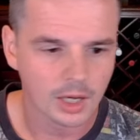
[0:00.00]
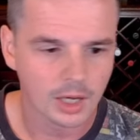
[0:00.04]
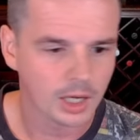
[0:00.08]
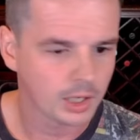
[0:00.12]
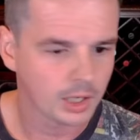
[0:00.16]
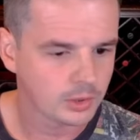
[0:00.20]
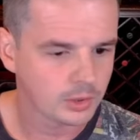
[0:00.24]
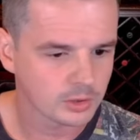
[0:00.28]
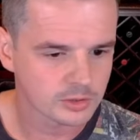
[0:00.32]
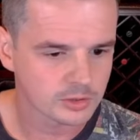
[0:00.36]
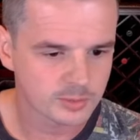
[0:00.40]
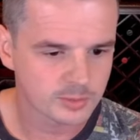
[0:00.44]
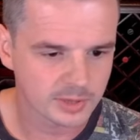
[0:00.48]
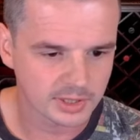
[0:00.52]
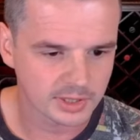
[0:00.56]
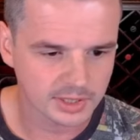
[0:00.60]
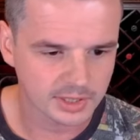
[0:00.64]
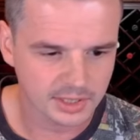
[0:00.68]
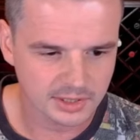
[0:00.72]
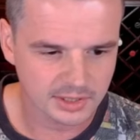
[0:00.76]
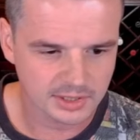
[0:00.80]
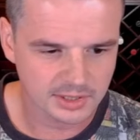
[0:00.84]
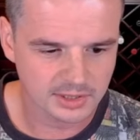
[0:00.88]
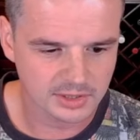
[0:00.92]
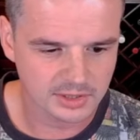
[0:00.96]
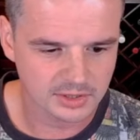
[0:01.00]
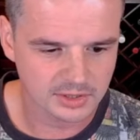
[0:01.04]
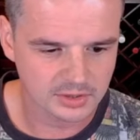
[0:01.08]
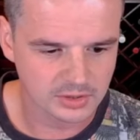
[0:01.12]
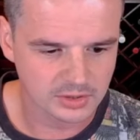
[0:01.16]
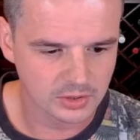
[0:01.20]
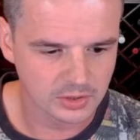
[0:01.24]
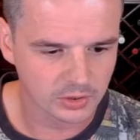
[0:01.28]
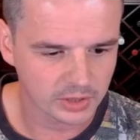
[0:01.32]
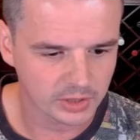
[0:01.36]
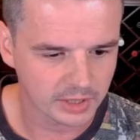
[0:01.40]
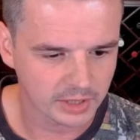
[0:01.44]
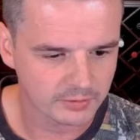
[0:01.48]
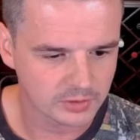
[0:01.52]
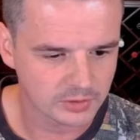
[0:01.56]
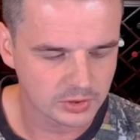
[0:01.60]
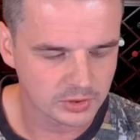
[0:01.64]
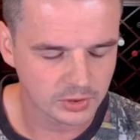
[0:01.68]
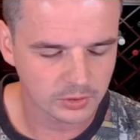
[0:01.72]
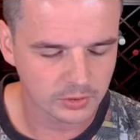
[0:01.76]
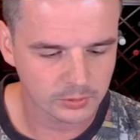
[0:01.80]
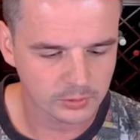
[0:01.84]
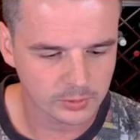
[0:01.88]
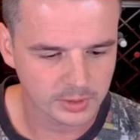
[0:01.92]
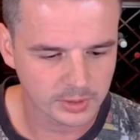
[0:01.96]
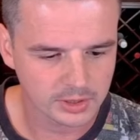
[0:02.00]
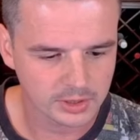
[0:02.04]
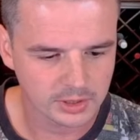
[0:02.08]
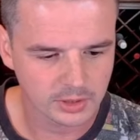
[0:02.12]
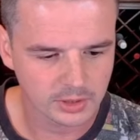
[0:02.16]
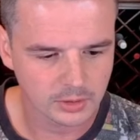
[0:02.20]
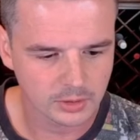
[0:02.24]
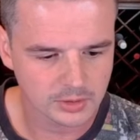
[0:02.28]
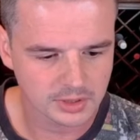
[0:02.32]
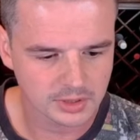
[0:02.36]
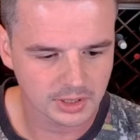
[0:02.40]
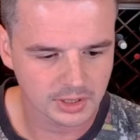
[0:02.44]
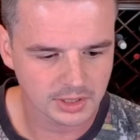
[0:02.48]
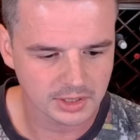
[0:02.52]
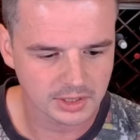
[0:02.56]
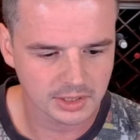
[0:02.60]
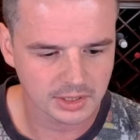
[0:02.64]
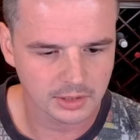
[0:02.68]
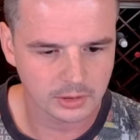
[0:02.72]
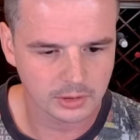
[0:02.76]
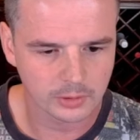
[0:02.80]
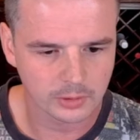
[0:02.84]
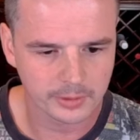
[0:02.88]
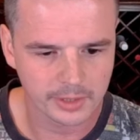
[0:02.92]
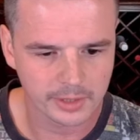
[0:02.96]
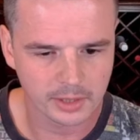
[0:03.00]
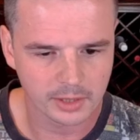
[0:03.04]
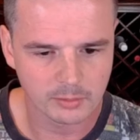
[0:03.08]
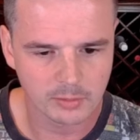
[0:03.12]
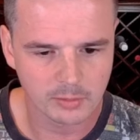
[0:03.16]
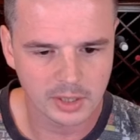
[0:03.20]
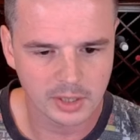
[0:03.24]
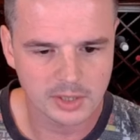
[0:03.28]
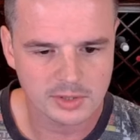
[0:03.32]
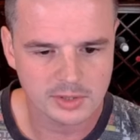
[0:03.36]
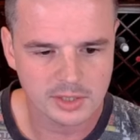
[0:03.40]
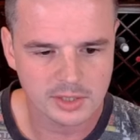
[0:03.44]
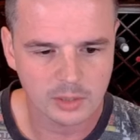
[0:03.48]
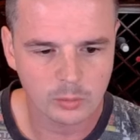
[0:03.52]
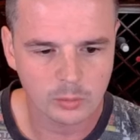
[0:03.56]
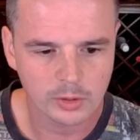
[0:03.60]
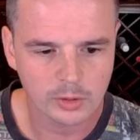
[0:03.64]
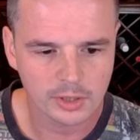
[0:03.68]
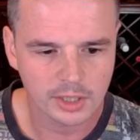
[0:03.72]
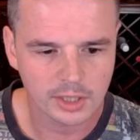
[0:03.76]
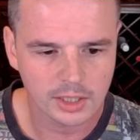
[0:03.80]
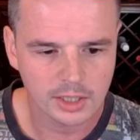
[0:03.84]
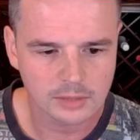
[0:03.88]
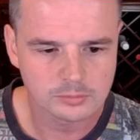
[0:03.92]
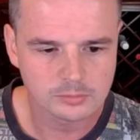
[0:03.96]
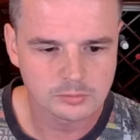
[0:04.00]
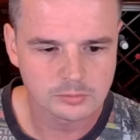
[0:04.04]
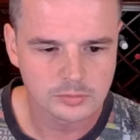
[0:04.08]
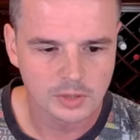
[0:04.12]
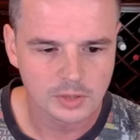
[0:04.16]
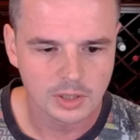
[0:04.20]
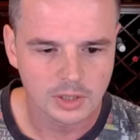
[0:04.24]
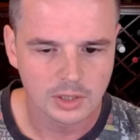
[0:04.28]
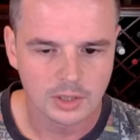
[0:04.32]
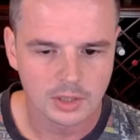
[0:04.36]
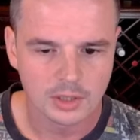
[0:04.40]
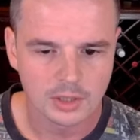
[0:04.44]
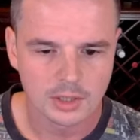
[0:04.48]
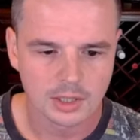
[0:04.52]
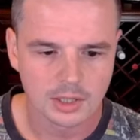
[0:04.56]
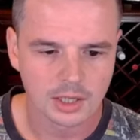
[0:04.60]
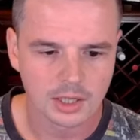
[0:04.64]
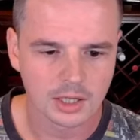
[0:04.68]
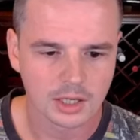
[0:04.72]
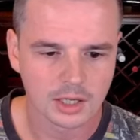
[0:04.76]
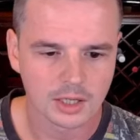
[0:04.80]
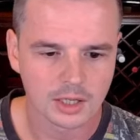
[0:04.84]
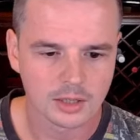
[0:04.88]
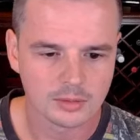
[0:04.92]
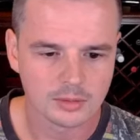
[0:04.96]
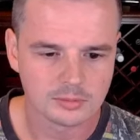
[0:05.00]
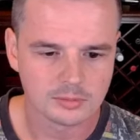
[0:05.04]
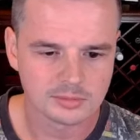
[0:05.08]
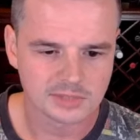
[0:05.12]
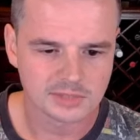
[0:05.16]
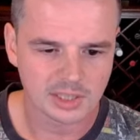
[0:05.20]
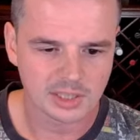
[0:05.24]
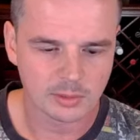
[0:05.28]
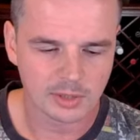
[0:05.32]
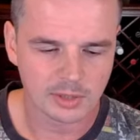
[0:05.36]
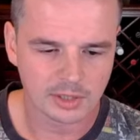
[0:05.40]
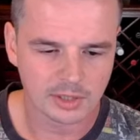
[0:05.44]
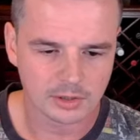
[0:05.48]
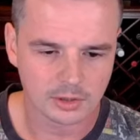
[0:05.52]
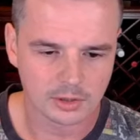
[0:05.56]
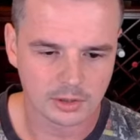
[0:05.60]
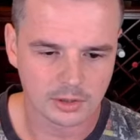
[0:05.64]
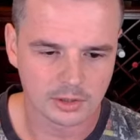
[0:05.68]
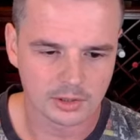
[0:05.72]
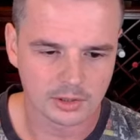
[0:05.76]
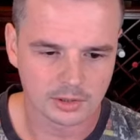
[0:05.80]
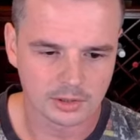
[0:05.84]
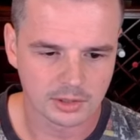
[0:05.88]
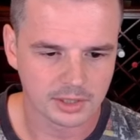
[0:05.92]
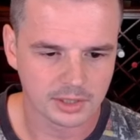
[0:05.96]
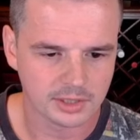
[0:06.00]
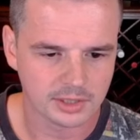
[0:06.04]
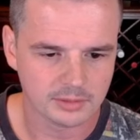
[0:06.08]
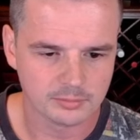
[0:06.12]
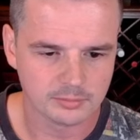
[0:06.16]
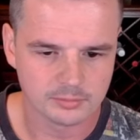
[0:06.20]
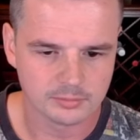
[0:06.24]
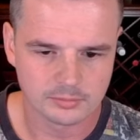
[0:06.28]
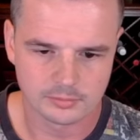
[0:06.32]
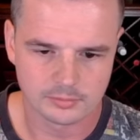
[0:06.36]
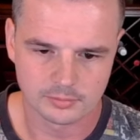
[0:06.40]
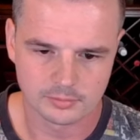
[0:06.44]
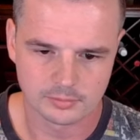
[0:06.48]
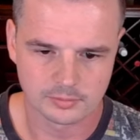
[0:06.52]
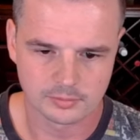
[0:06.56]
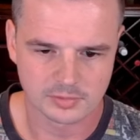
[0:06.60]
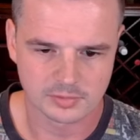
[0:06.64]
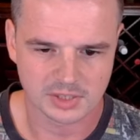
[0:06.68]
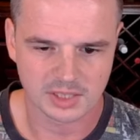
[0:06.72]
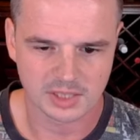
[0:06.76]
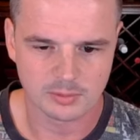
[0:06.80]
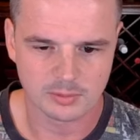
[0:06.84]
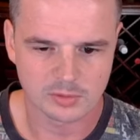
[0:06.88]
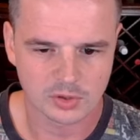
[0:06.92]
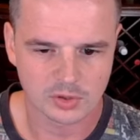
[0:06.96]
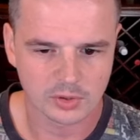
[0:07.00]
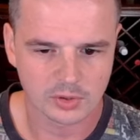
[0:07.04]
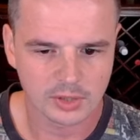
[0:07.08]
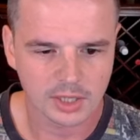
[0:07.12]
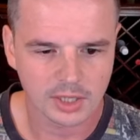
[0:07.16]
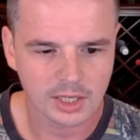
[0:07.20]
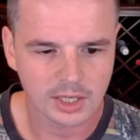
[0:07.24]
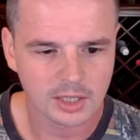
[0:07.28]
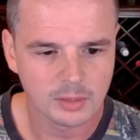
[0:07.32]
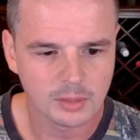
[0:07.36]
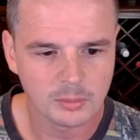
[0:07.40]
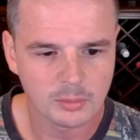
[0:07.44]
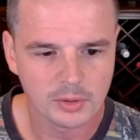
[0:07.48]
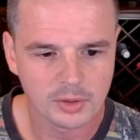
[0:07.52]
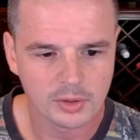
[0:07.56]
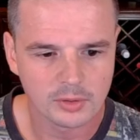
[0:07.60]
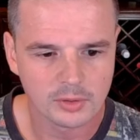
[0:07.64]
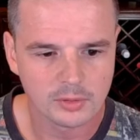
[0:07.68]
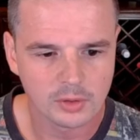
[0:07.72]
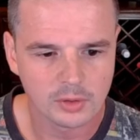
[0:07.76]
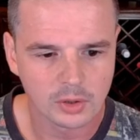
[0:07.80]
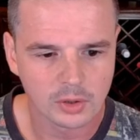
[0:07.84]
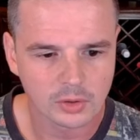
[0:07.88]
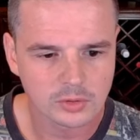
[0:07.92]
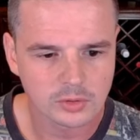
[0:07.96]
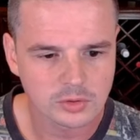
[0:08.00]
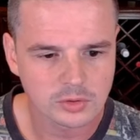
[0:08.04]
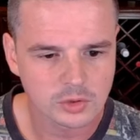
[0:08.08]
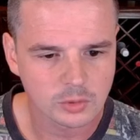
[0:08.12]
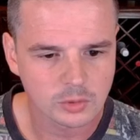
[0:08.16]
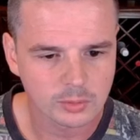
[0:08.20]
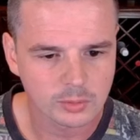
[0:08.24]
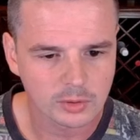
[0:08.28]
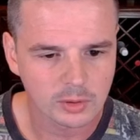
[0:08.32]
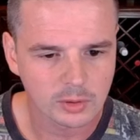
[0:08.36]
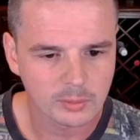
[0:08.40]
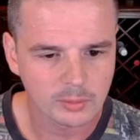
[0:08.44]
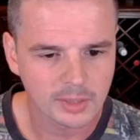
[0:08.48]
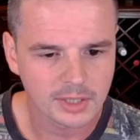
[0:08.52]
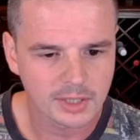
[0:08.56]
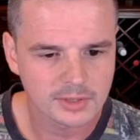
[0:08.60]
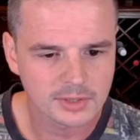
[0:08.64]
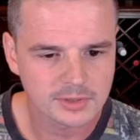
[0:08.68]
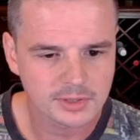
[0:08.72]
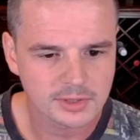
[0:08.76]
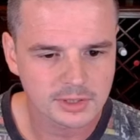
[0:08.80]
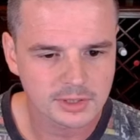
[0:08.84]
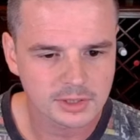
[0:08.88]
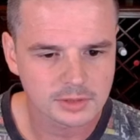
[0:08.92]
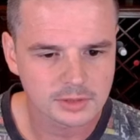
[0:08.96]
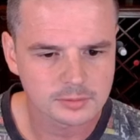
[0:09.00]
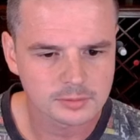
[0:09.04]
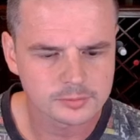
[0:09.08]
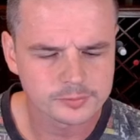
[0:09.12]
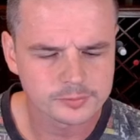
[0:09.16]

Core Spirit Dancer does not have a turn 3 kill. So let's like go ahead and minus that one out. Daybreak Coronet like seems okay, but not super amazing.